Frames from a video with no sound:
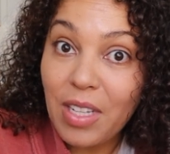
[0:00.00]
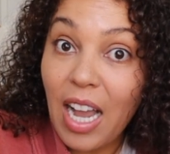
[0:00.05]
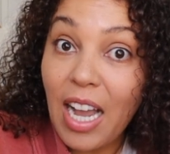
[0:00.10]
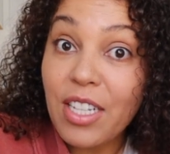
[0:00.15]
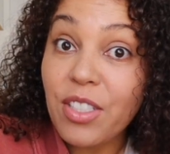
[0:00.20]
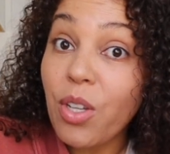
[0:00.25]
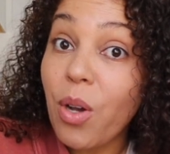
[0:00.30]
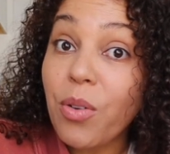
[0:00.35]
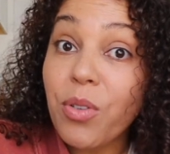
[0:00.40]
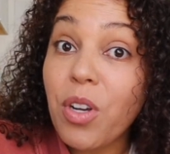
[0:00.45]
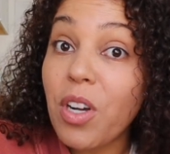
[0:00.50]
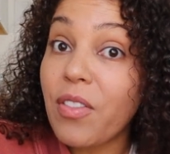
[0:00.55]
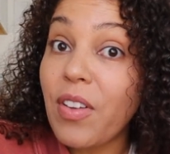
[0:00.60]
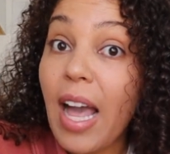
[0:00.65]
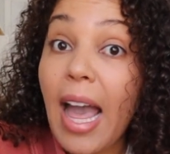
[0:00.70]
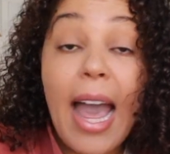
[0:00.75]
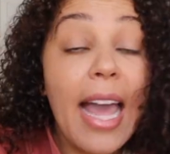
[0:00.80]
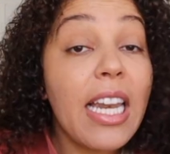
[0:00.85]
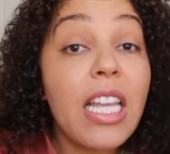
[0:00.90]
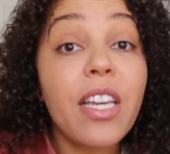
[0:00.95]
I don't know if
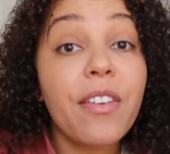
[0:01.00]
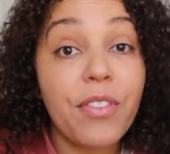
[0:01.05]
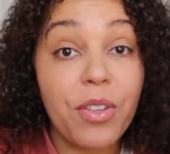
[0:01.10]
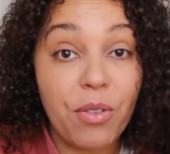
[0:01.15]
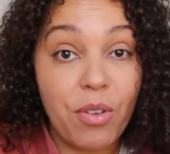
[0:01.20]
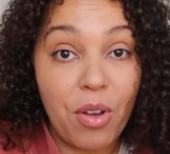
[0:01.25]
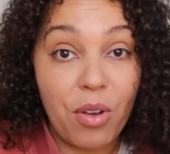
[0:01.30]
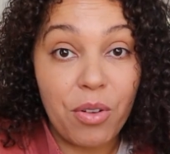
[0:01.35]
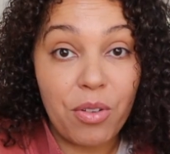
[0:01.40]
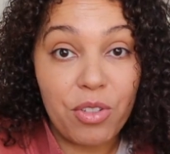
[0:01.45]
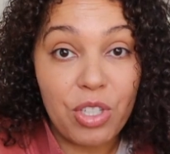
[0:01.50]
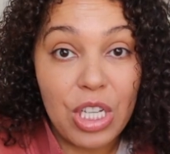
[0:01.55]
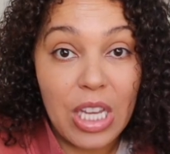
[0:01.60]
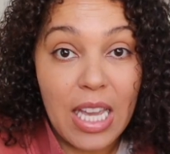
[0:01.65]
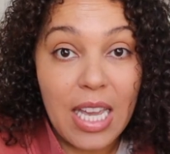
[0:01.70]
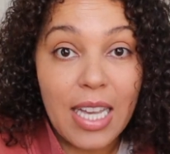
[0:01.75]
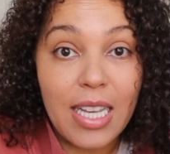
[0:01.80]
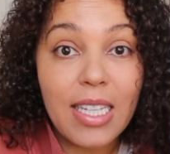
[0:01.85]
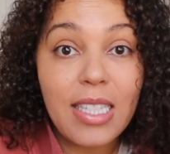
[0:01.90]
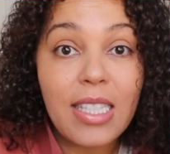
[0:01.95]
any of you know who
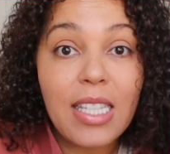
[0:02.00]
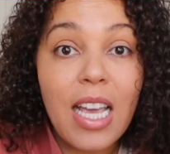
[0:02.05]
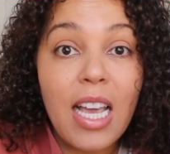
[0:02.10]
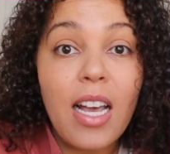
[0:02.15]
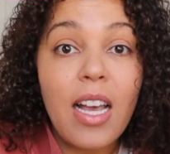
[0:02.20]
she is.